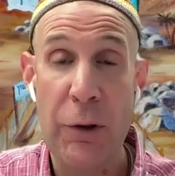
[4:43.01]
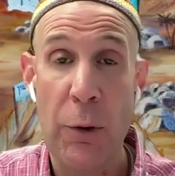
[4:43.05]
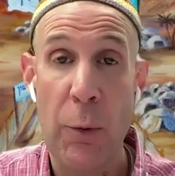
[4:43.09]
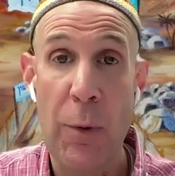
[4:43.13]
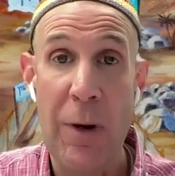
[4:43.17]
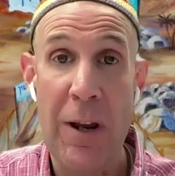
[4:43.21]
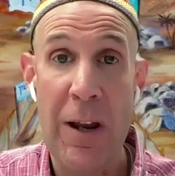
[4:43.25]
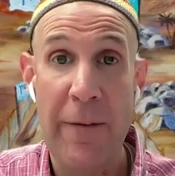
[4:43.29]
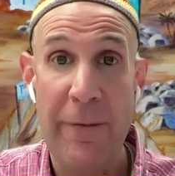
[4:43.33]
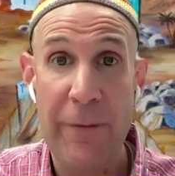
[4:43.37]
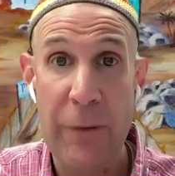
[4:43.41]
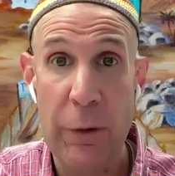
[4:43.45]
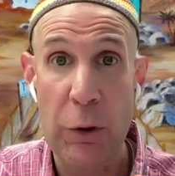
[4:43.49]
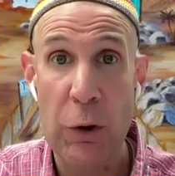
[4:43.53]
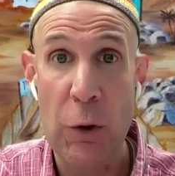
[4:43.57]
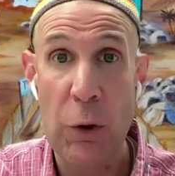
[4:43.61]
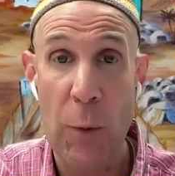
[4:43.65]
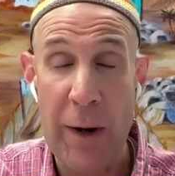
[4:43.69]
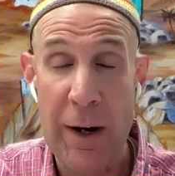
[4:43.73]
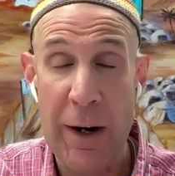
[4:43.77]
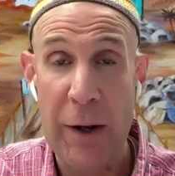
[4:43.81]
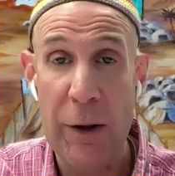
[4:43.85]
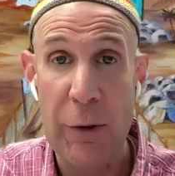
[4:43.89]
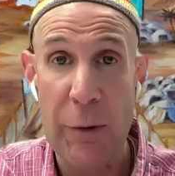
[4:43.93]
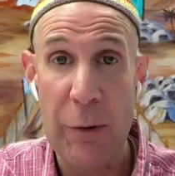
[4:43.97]
So if you're
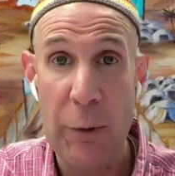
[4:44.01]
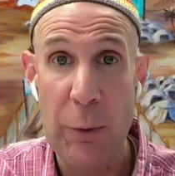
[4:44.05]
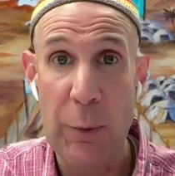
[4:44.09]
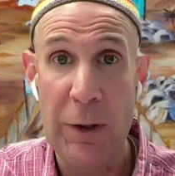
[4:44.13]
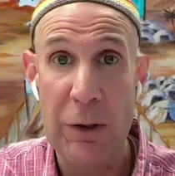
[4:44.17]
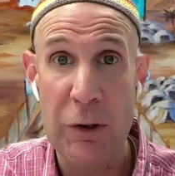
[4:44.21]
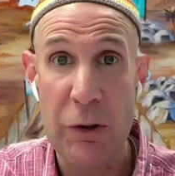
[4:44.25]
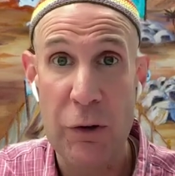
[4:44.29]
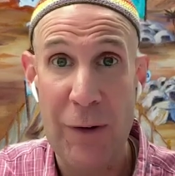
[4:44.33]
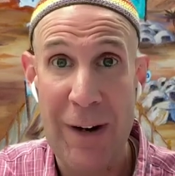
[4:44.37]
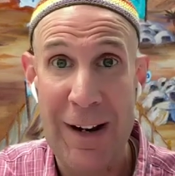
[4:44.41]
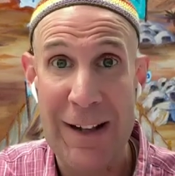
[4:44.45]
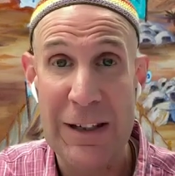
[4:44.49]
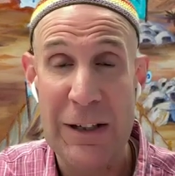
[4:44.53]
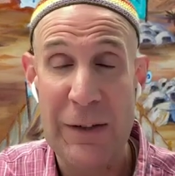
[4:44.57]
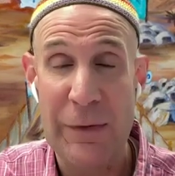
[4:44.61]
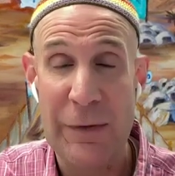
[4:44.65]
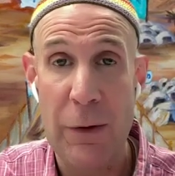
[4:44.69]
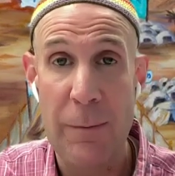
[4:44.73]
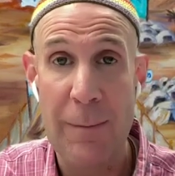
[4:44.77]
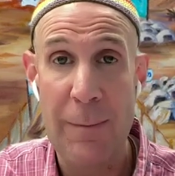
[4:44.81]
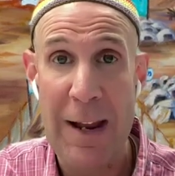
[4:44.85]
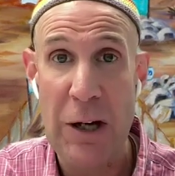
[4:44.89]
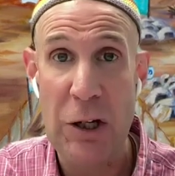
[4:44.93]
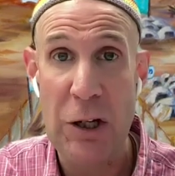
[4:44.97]
going through a
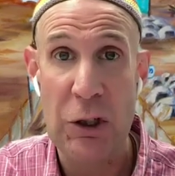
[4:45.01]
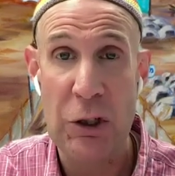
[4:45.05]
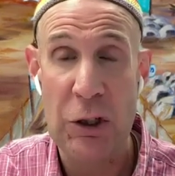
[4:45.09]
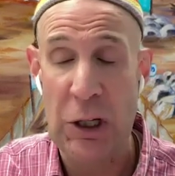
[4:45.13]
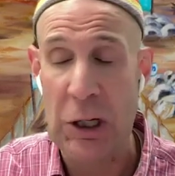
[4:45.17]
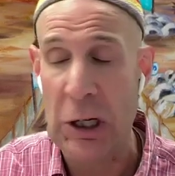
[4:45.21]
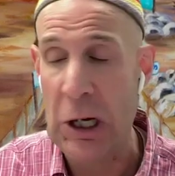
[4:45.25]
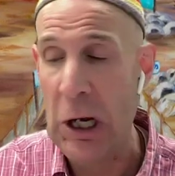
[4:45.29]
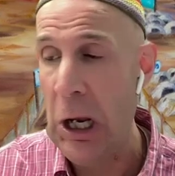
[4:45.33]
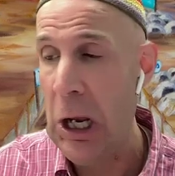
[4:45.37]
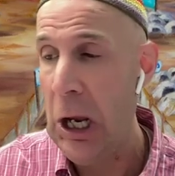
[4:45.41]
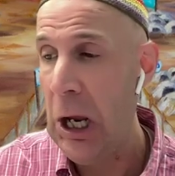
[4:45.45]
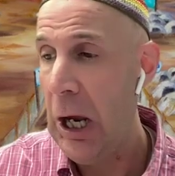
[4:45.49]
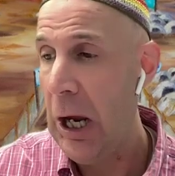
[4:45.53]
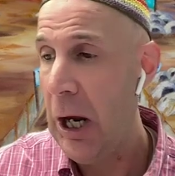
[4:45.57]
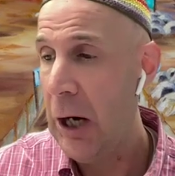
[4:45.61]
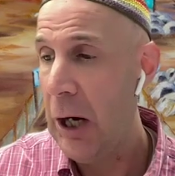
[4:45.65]
transformation,